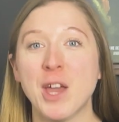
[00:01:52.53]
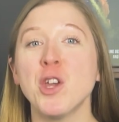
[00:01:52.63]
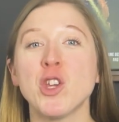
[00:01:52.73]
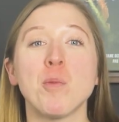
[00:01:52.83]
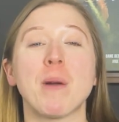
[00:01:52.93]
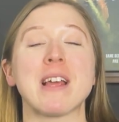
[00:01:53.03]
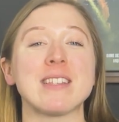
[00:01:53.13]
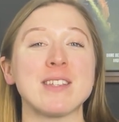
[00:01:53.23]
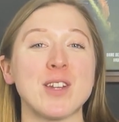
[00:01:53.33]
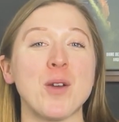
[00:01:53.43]
You
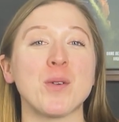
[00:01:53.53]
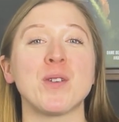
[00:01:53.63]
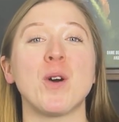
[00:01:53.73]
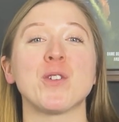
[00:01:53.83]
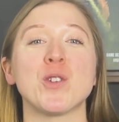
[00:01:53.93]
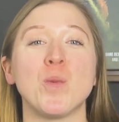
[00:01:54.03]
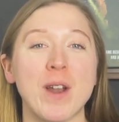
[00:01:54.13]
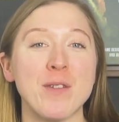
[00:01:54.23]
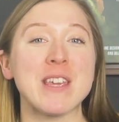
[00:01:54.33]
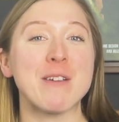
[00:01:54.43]
place this token onto
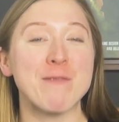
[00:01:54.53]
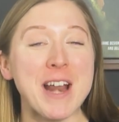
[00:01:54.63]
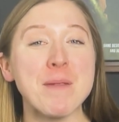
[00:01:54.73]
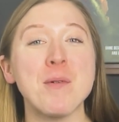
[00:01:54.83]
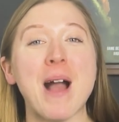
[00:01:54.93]
one of the available